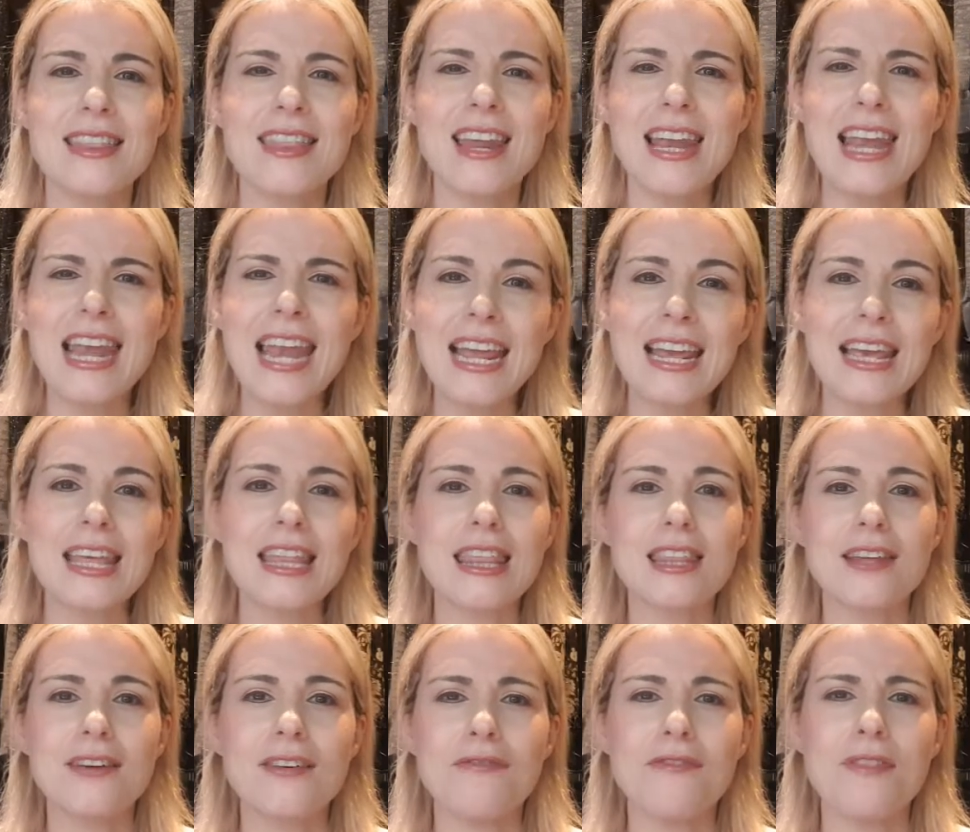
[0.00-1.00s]

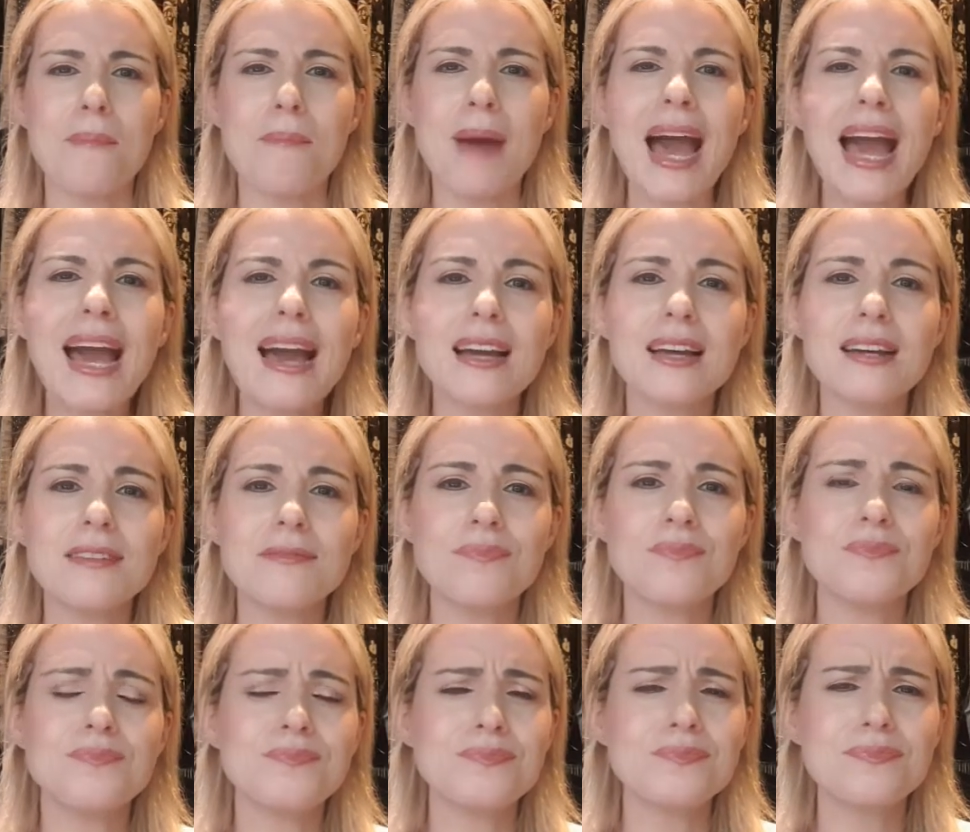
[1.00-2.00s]
length of the back
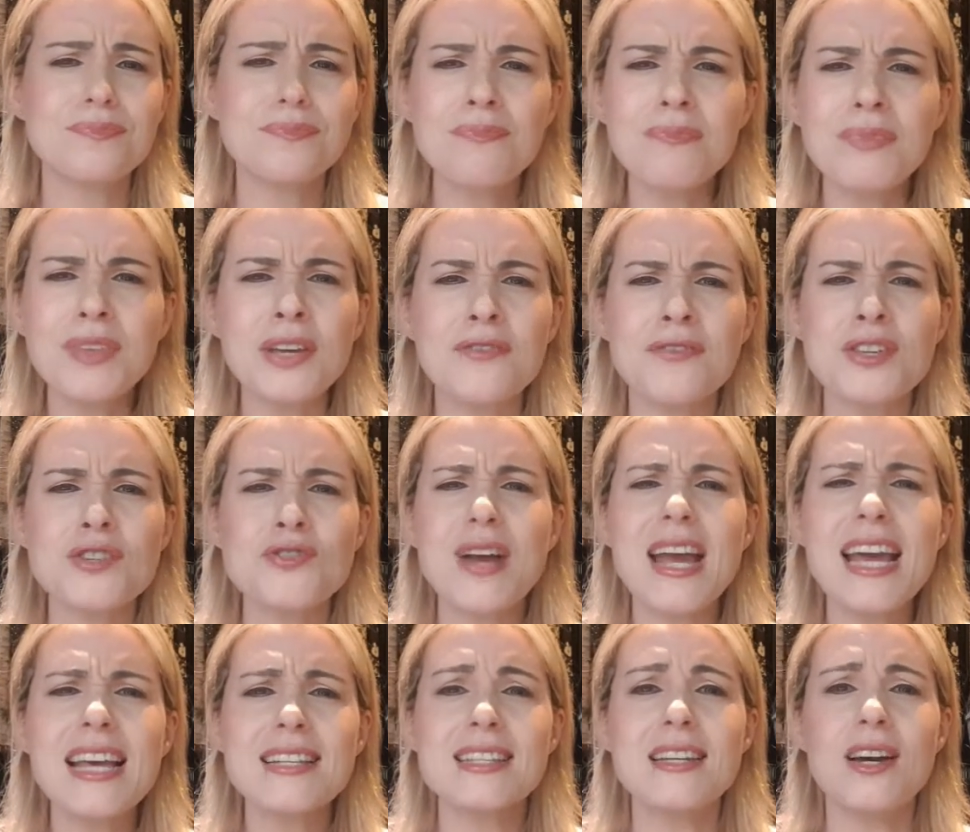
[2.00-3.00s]
of the
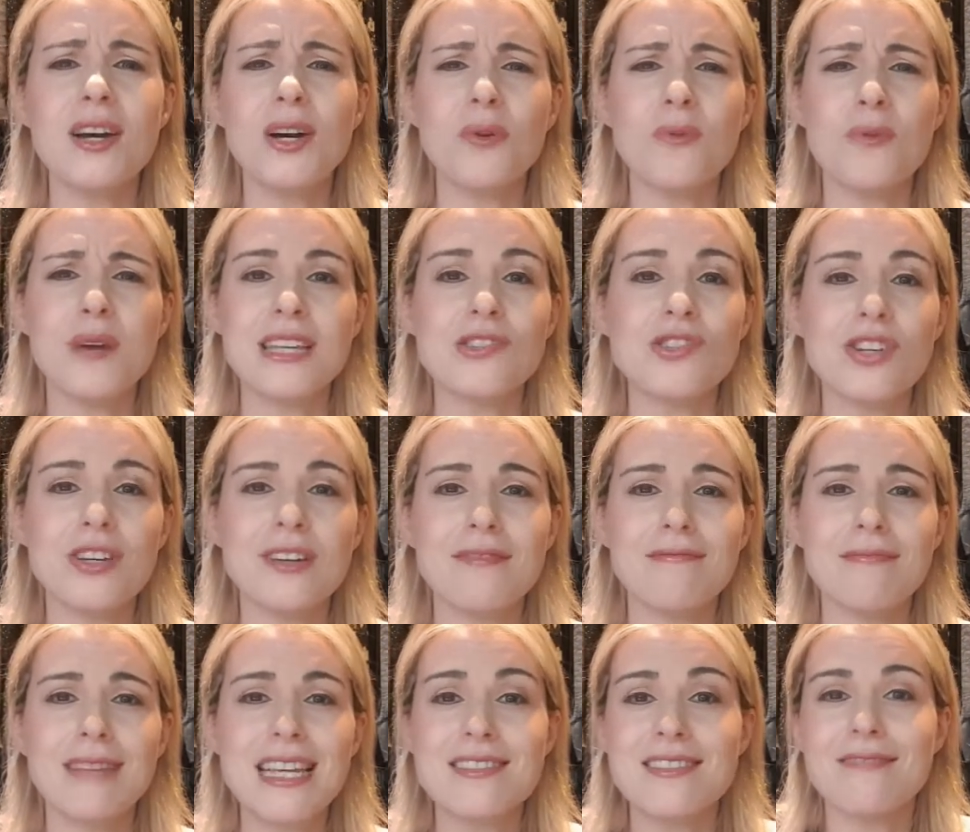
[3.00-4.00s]
dress, which
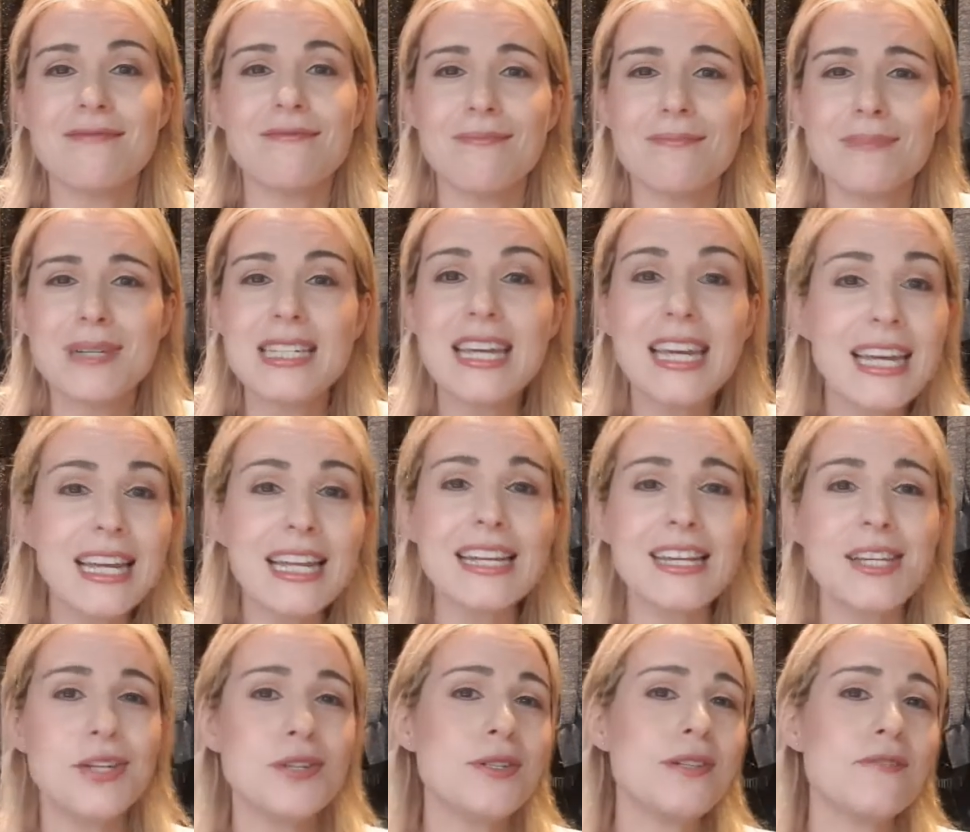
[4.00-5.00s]
isn't
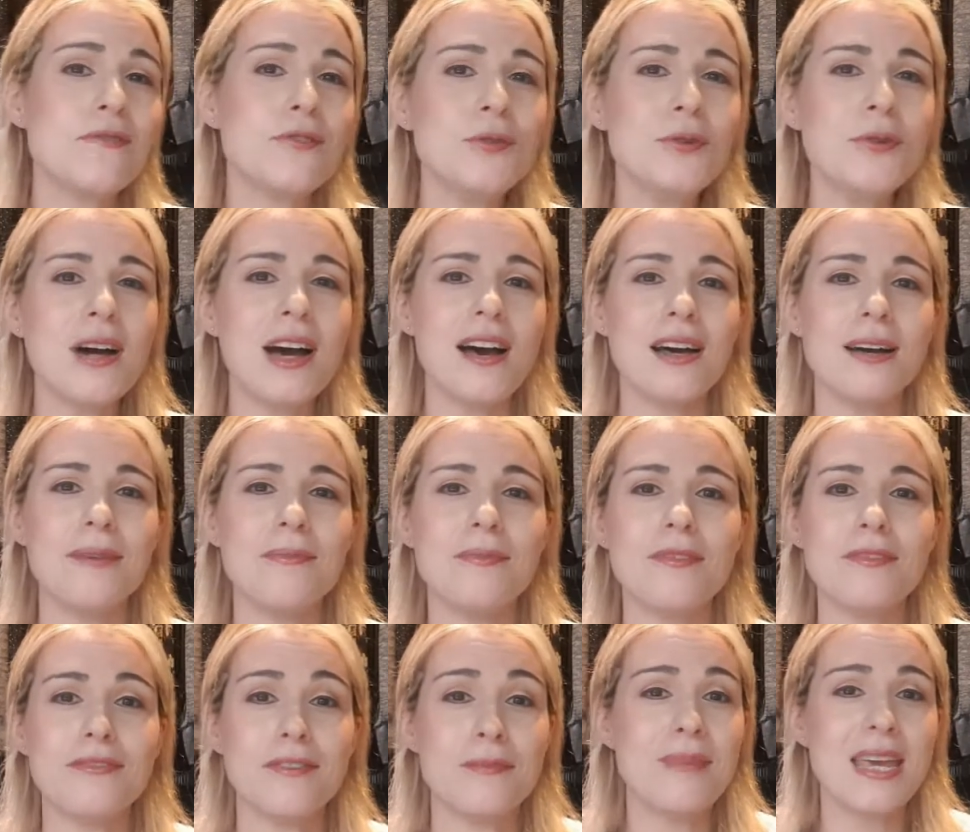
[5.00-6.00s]
particularly useful
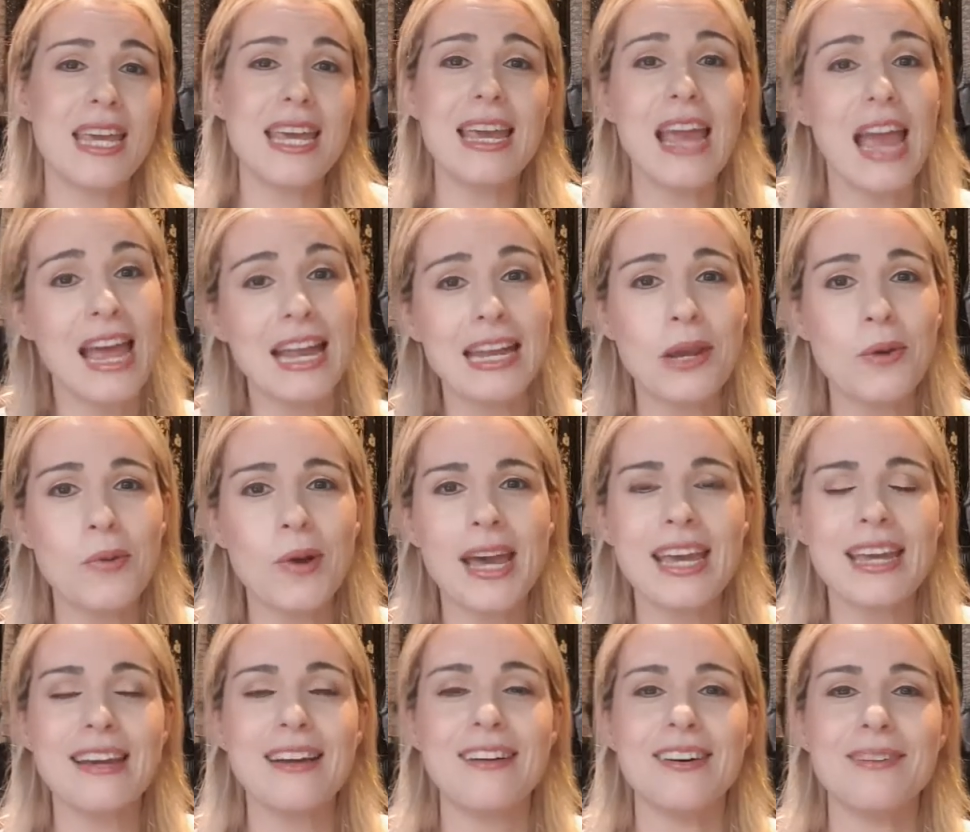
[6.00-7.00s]
for me
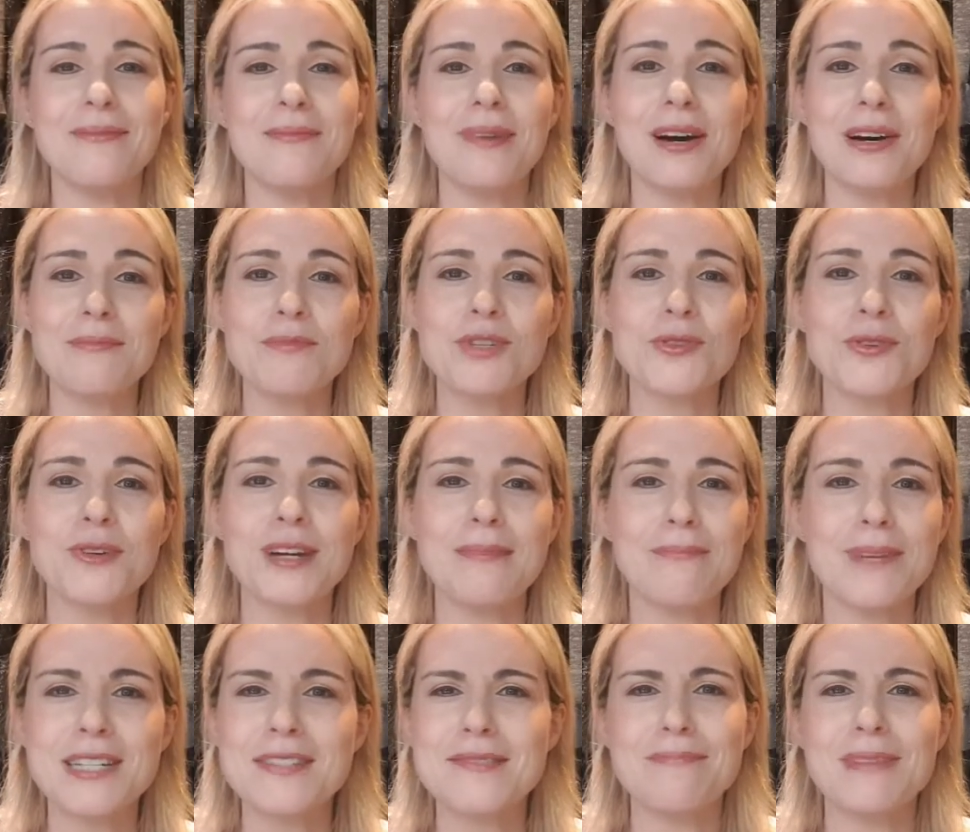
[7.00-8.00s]
anyway. I'm sure it
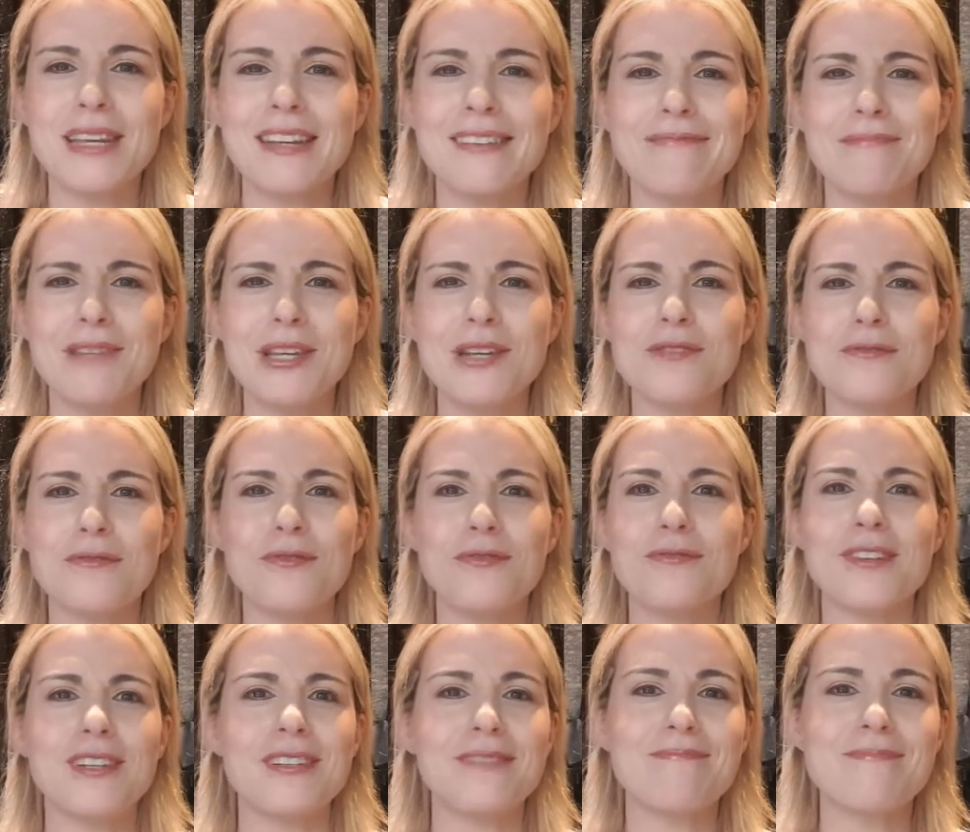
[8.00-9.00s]
must be useful
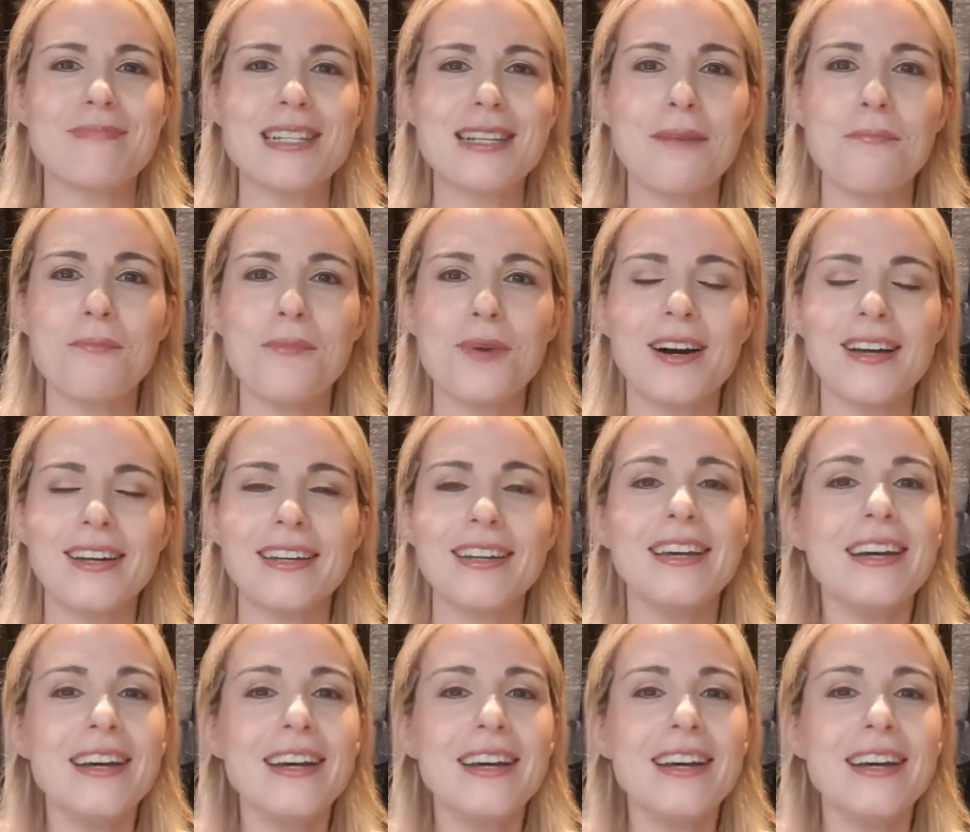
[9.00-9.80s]
for someone,